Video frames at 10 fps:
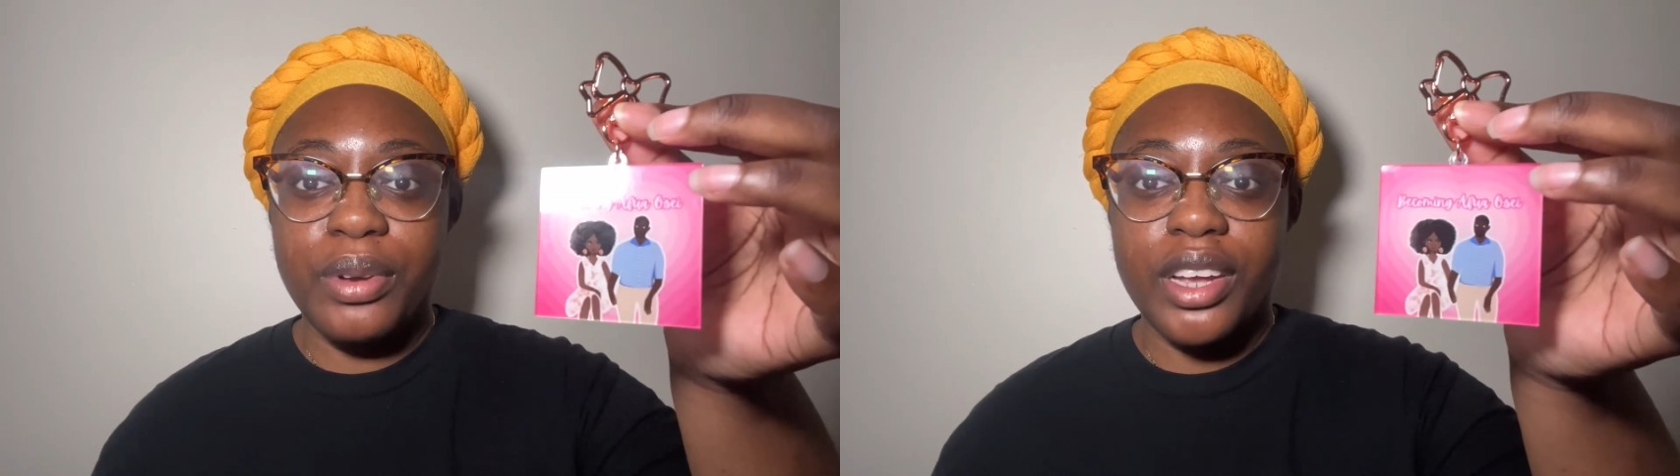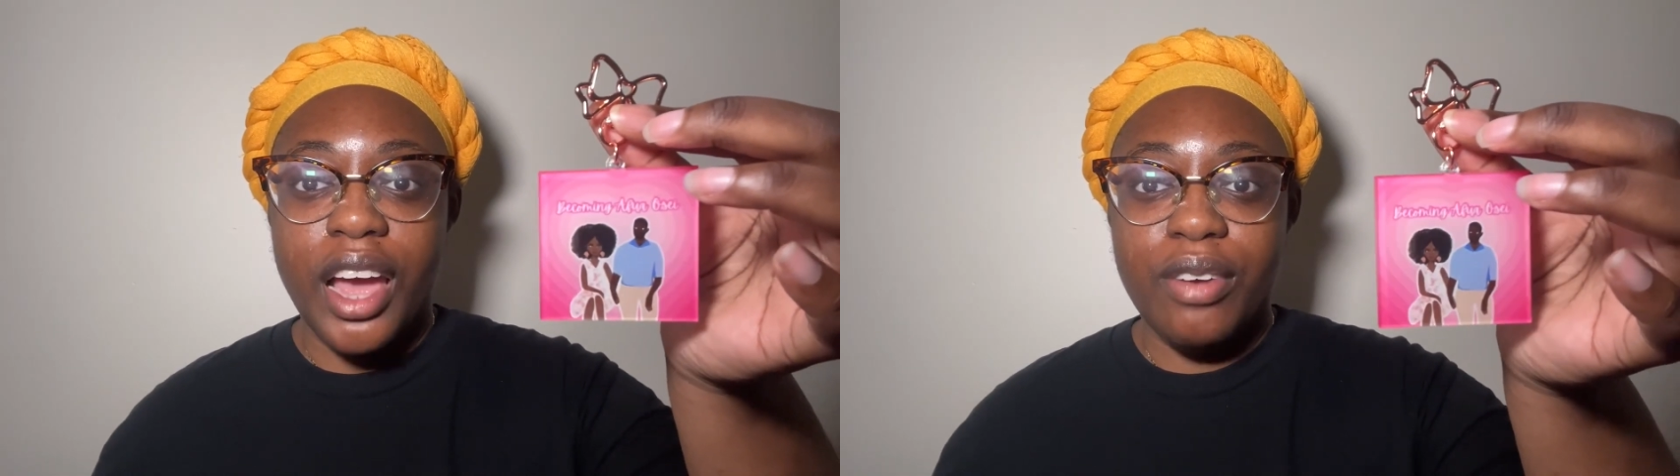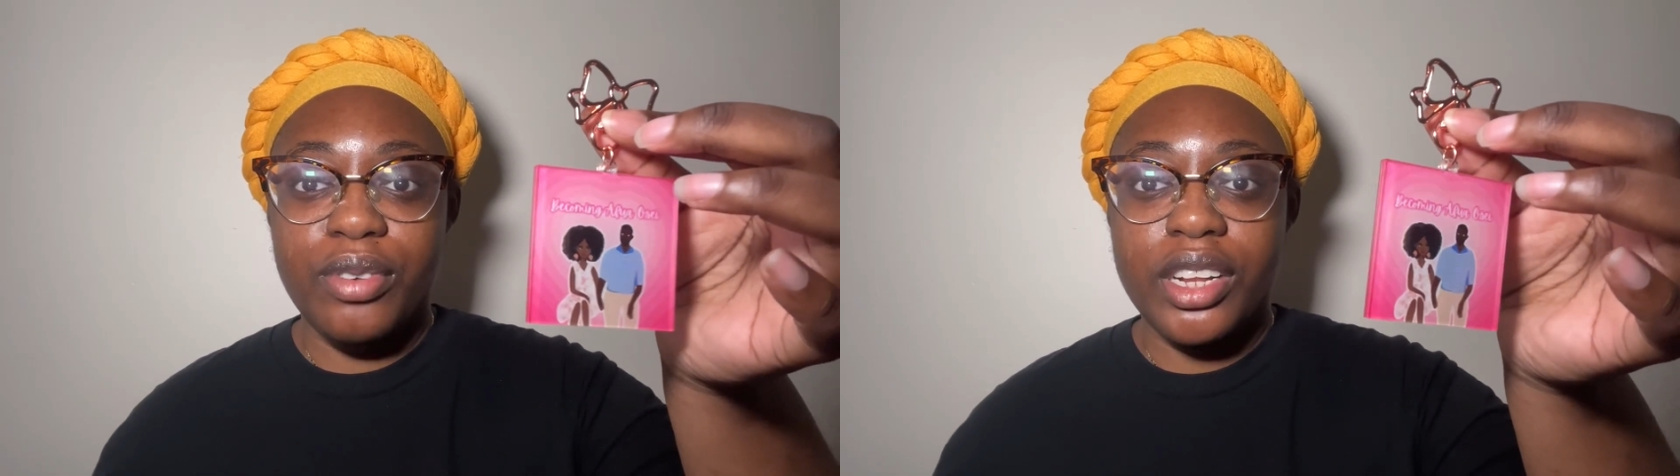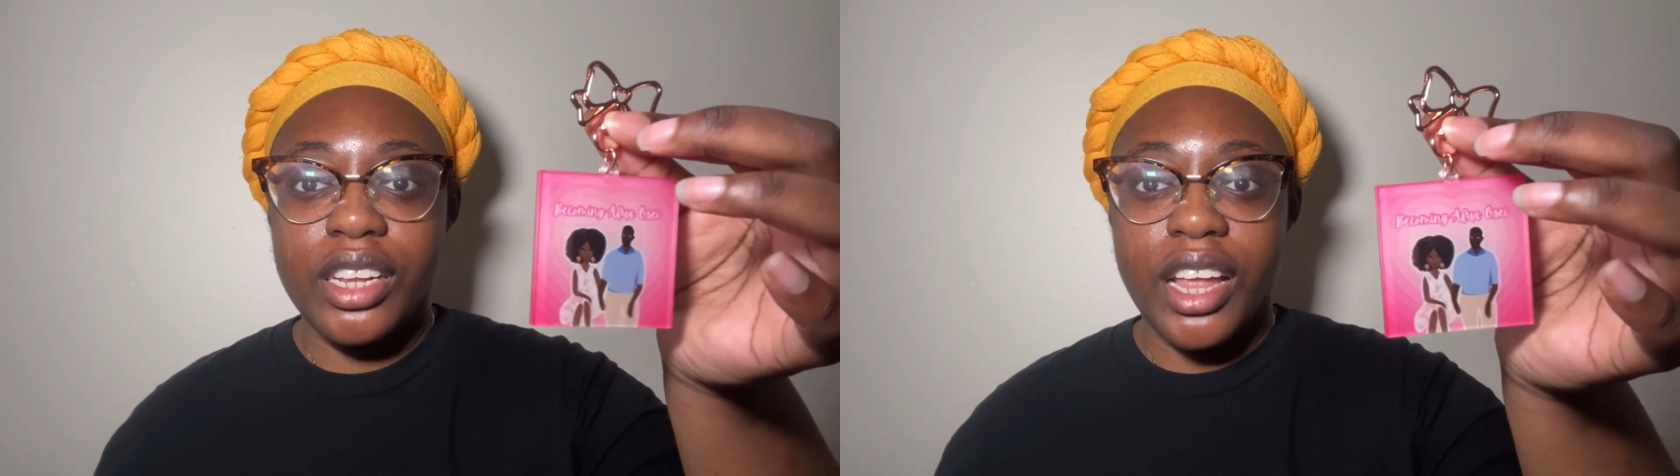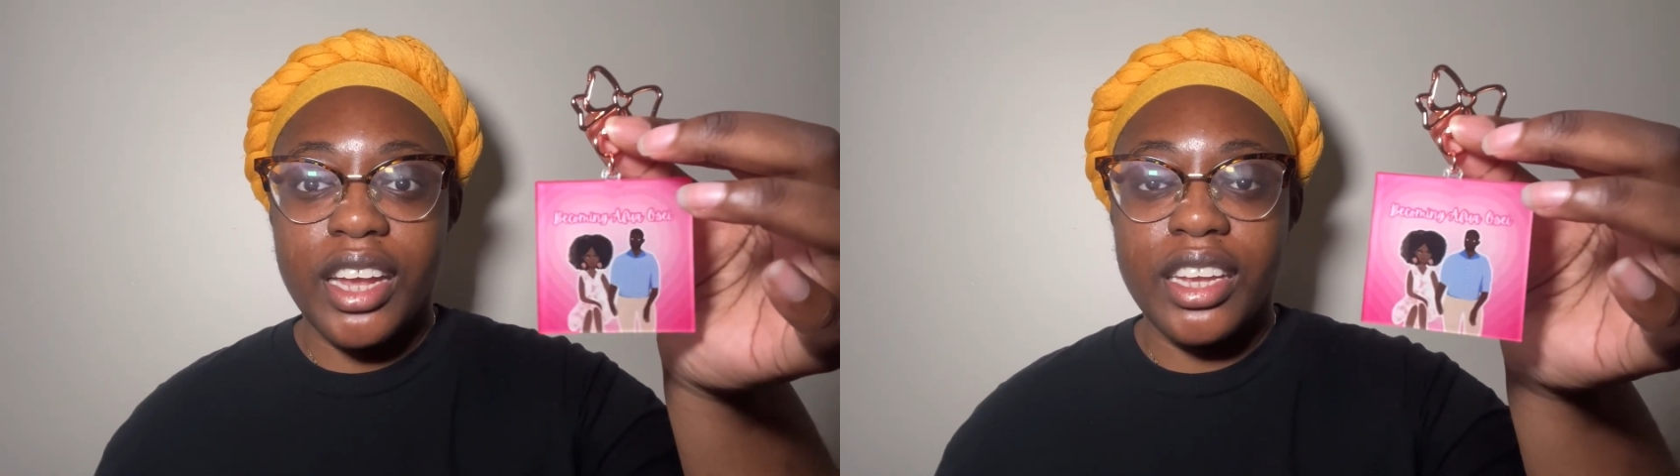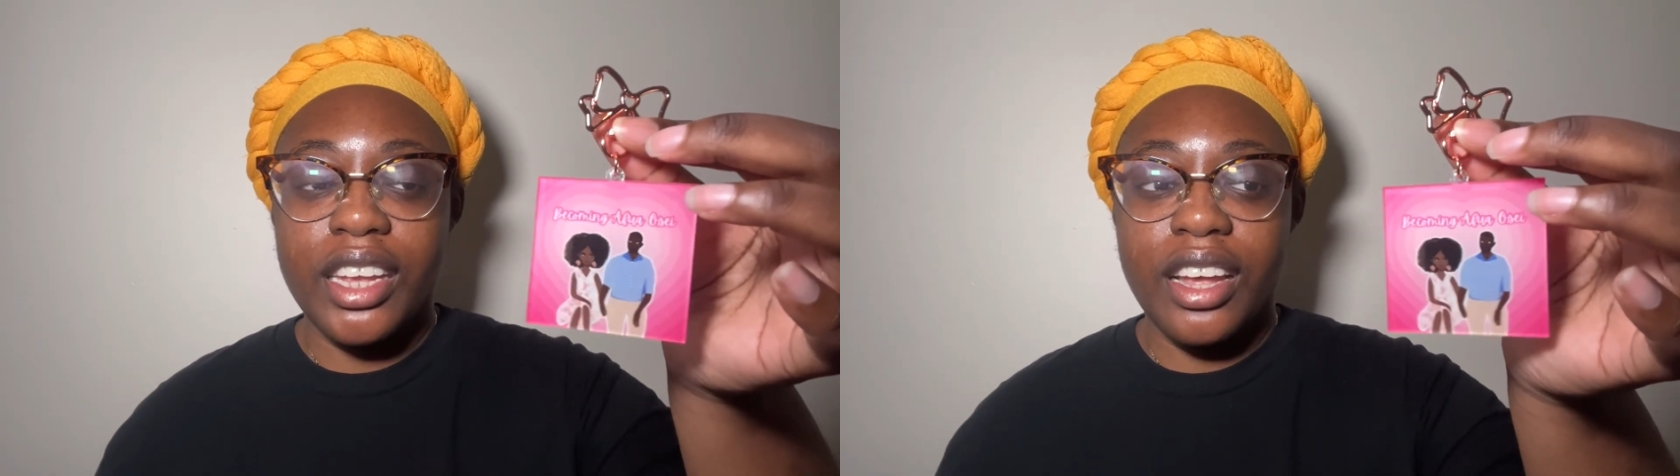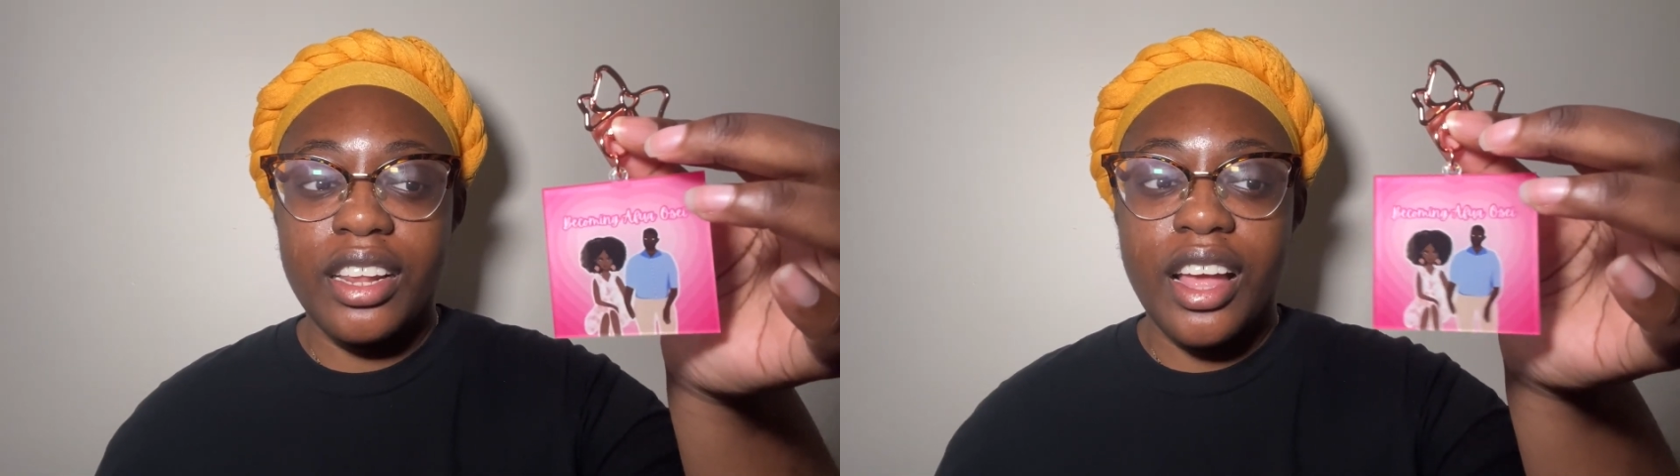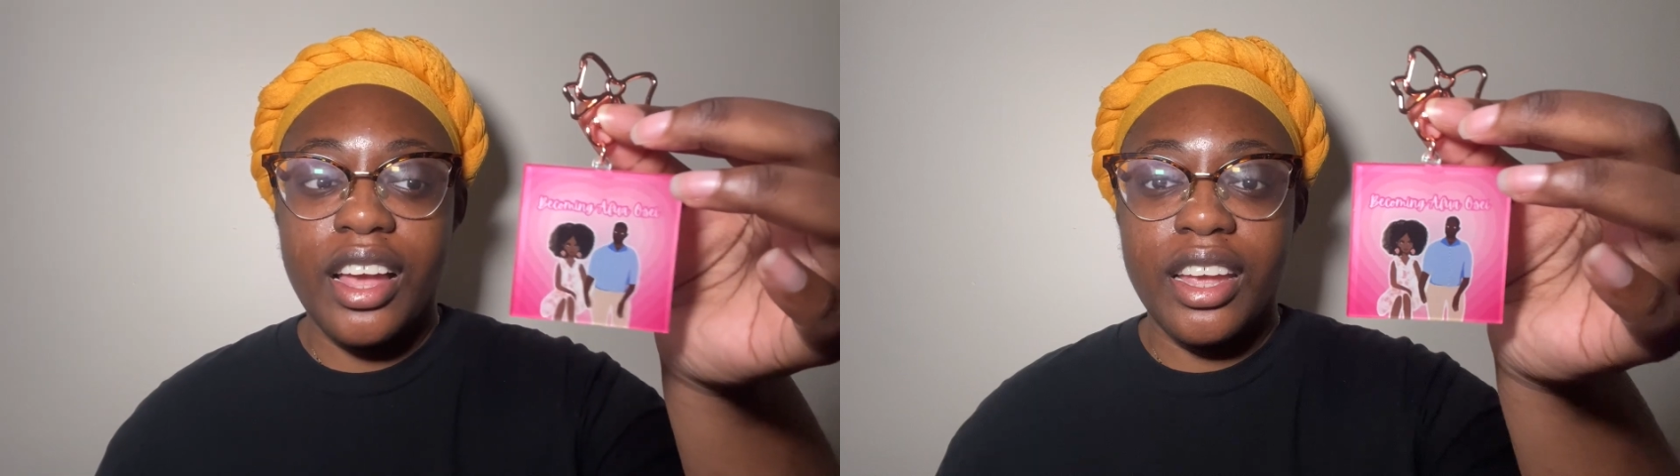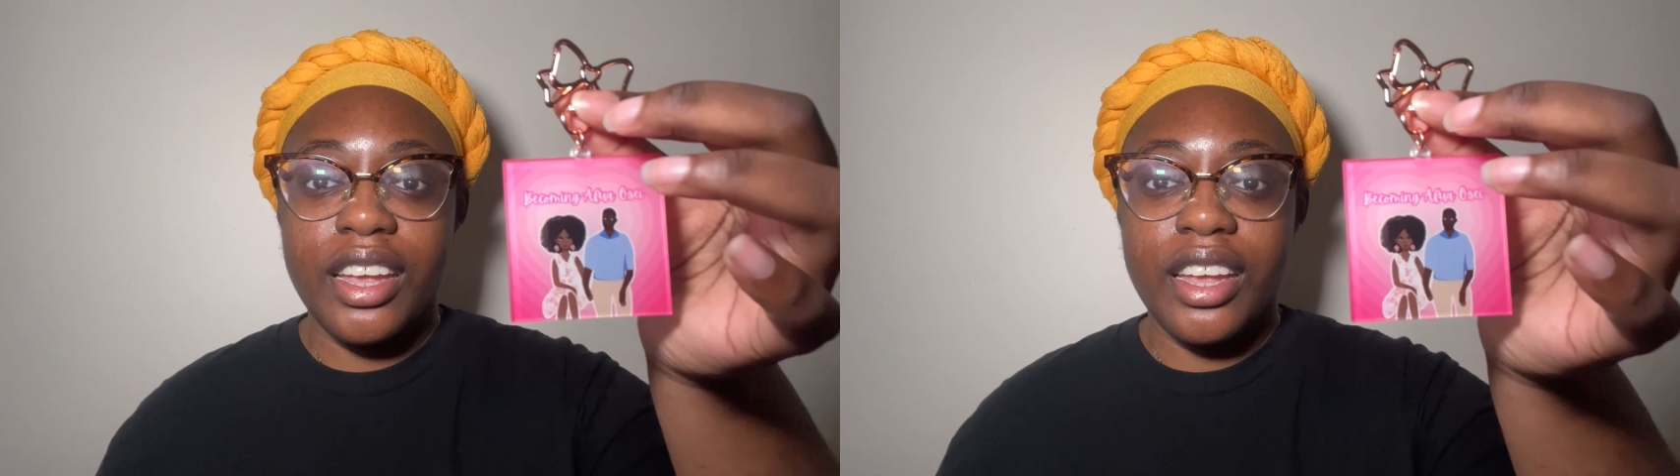But I really like it a lot.